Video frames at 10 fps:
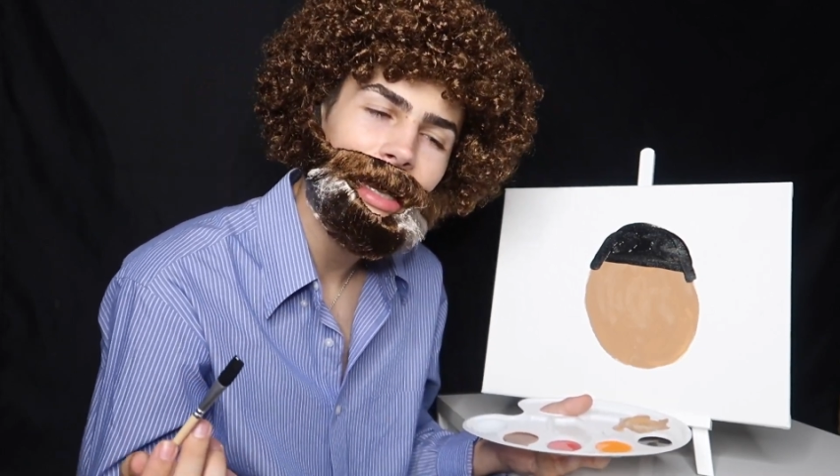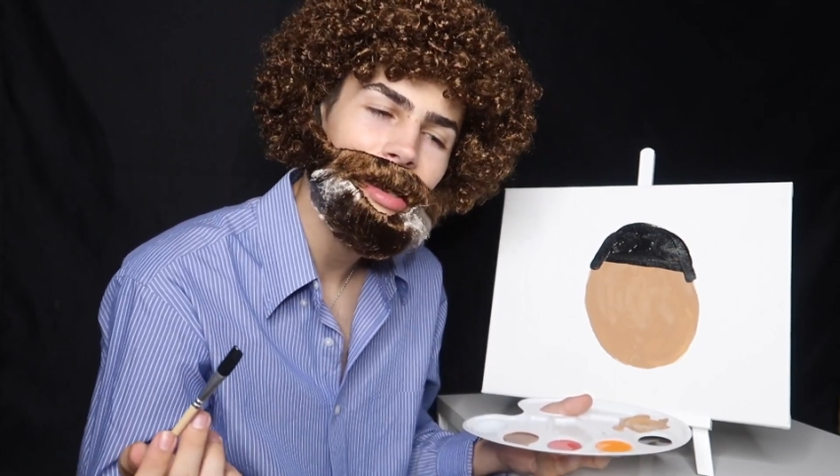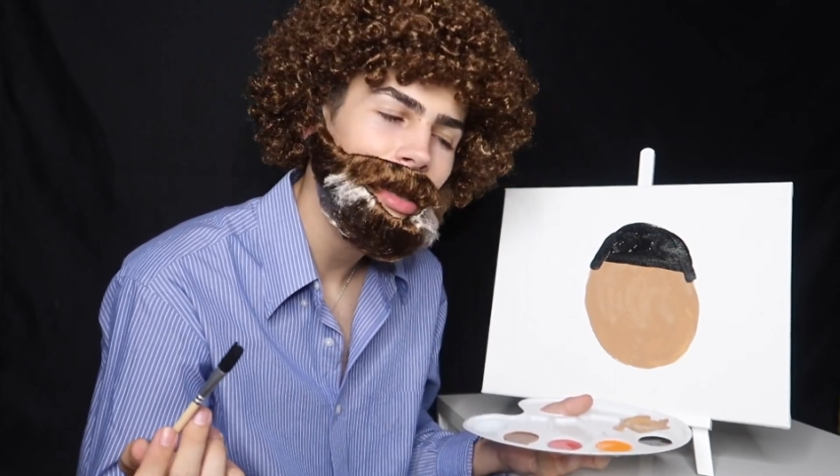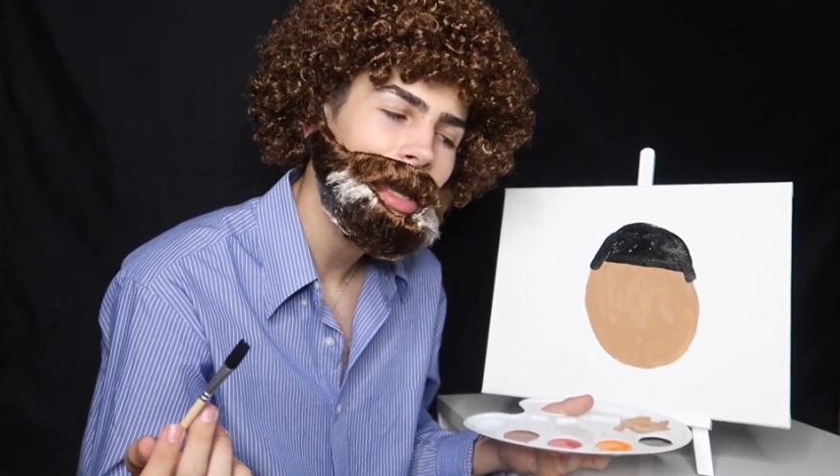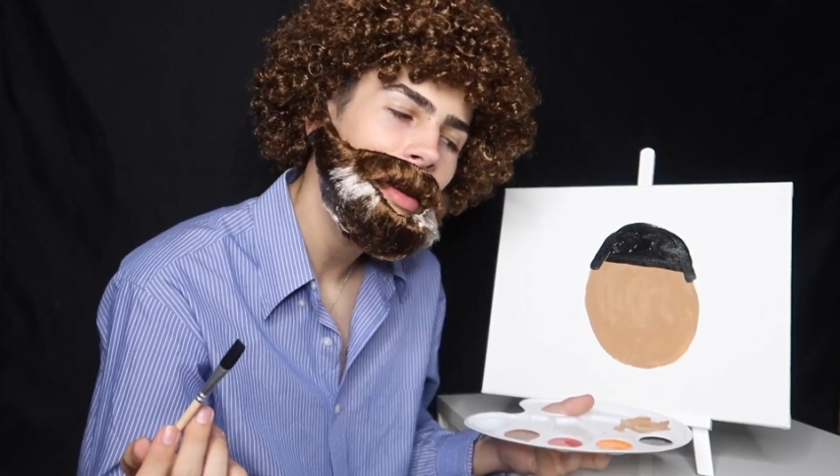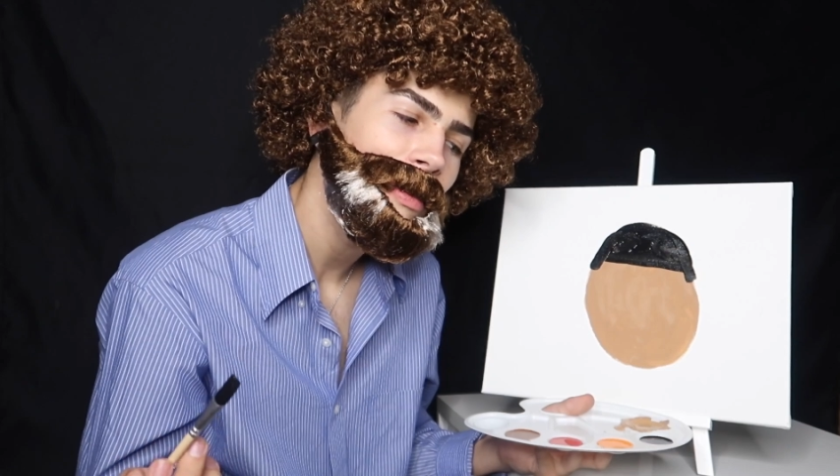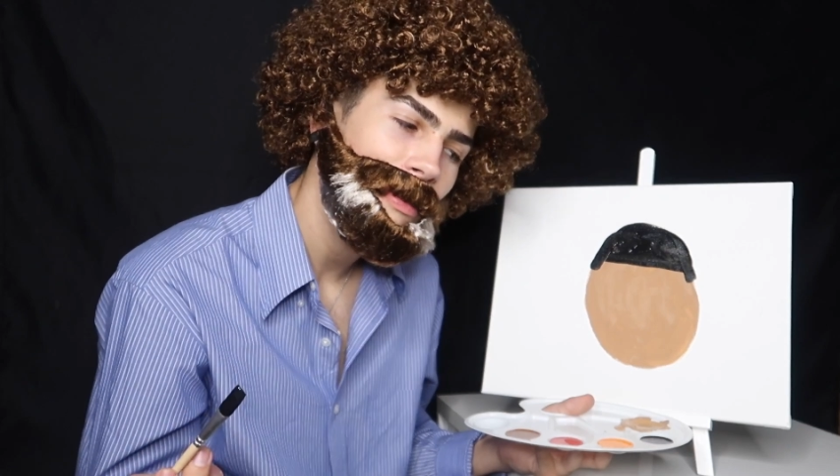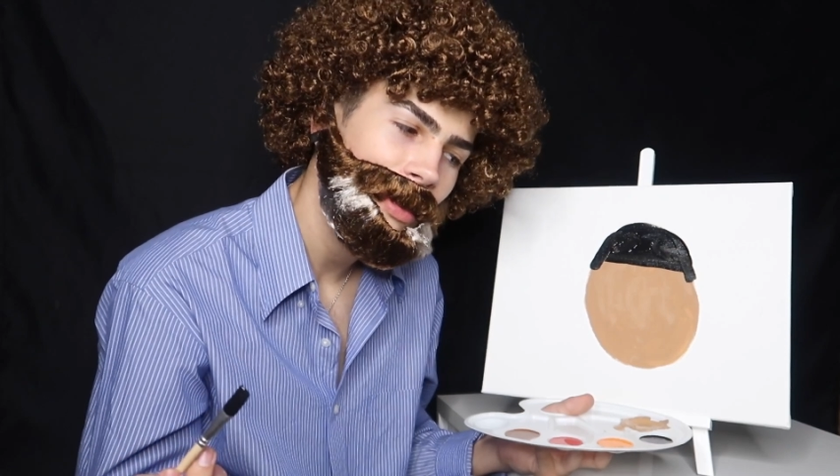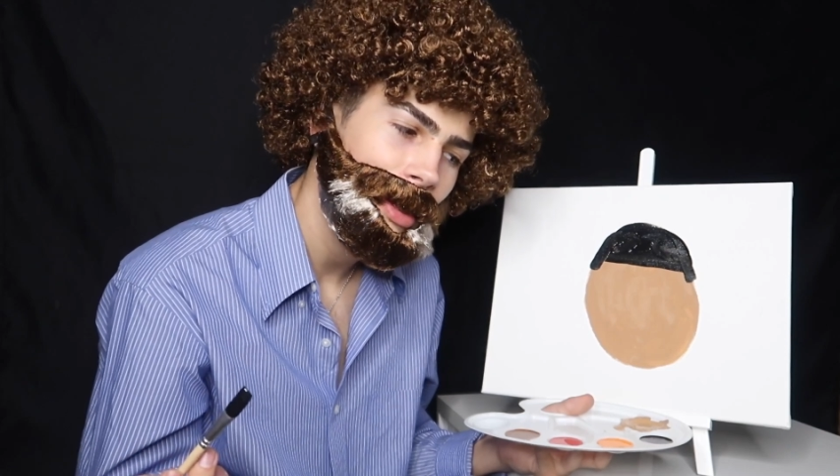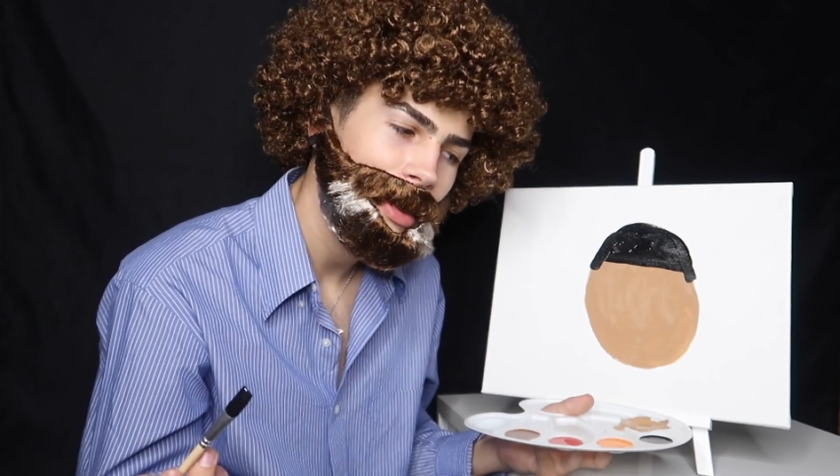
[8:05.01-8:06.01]
is a little
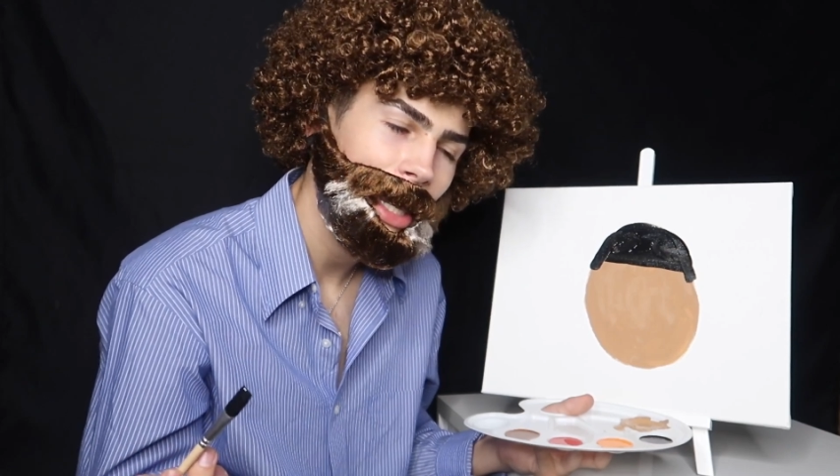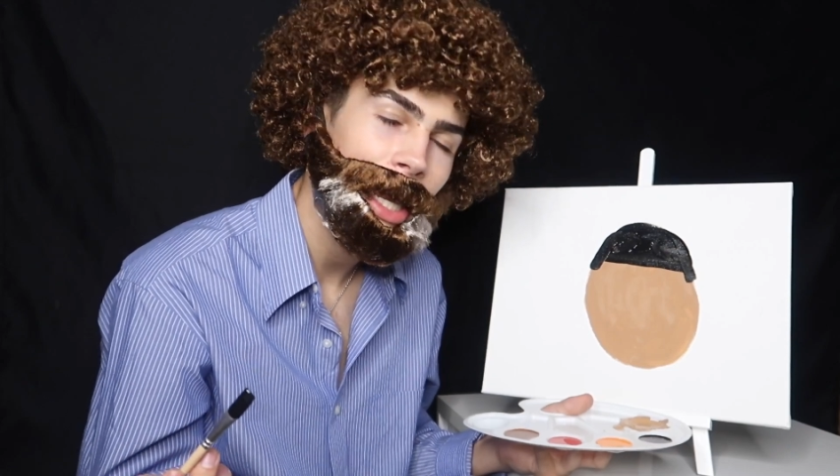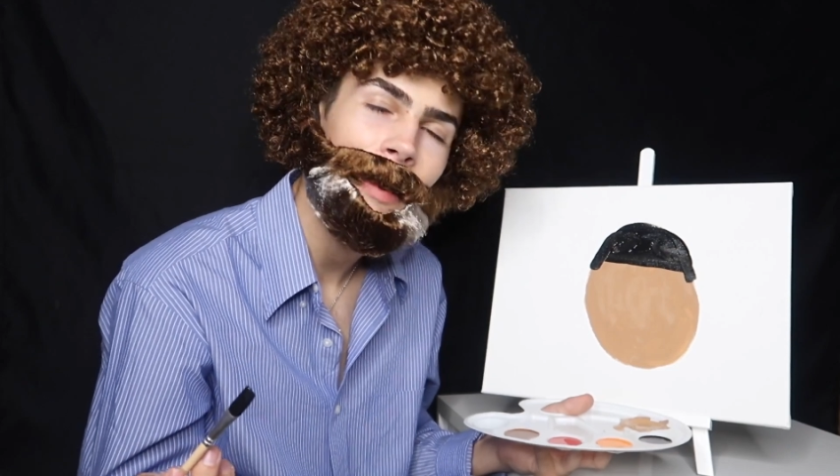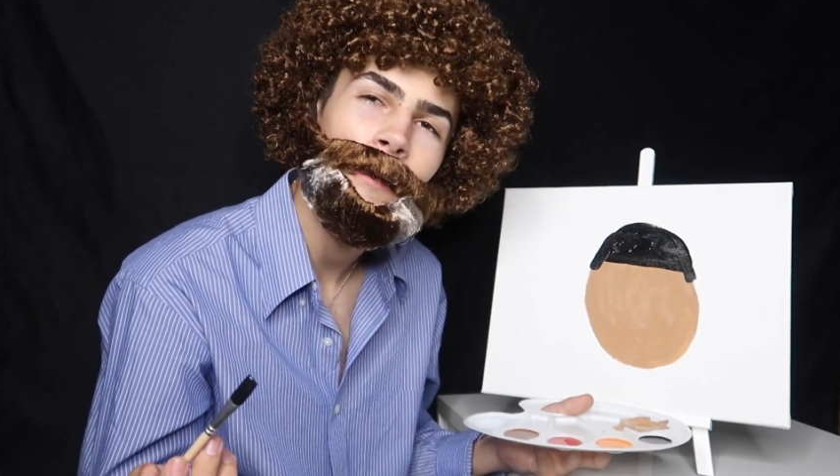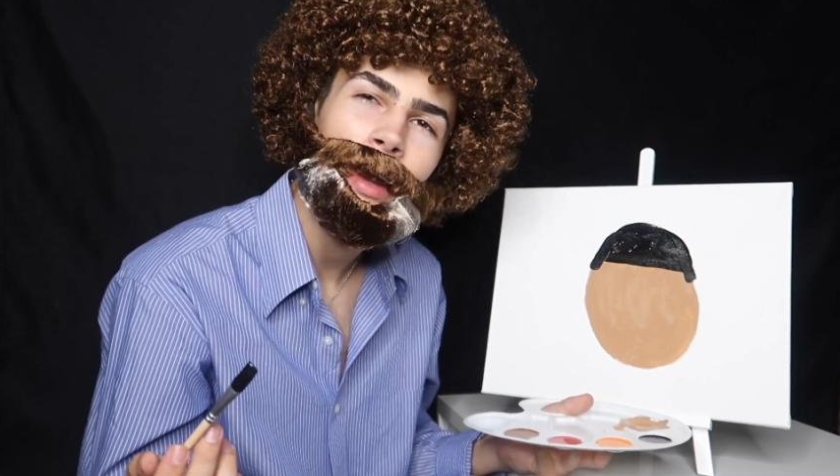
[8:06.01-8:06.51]
fruity,